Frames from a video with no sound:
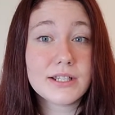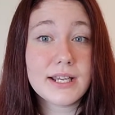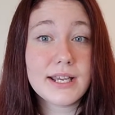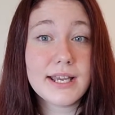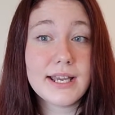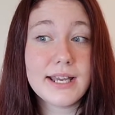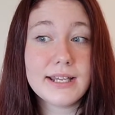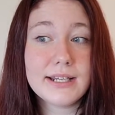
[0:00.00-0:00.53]

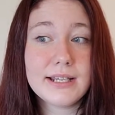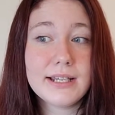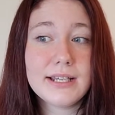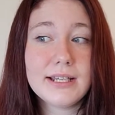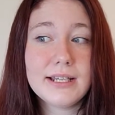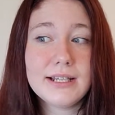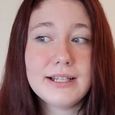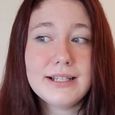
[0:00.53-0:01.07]
And
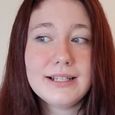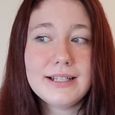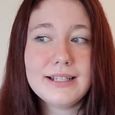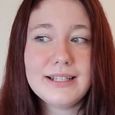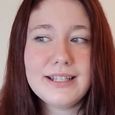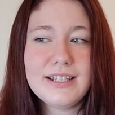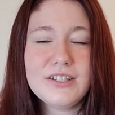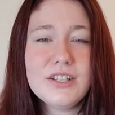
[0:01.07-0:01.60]

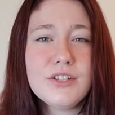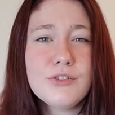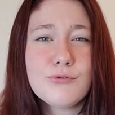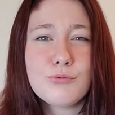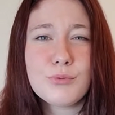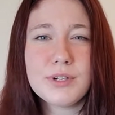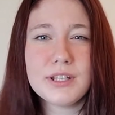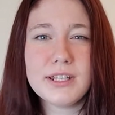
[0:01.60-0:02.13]
it's just
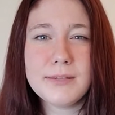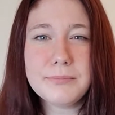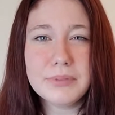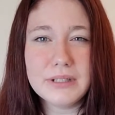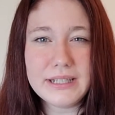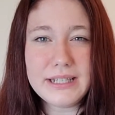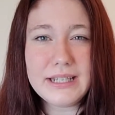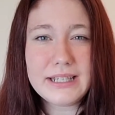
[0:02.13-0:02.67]
really
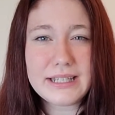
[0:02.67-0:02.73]
bleak,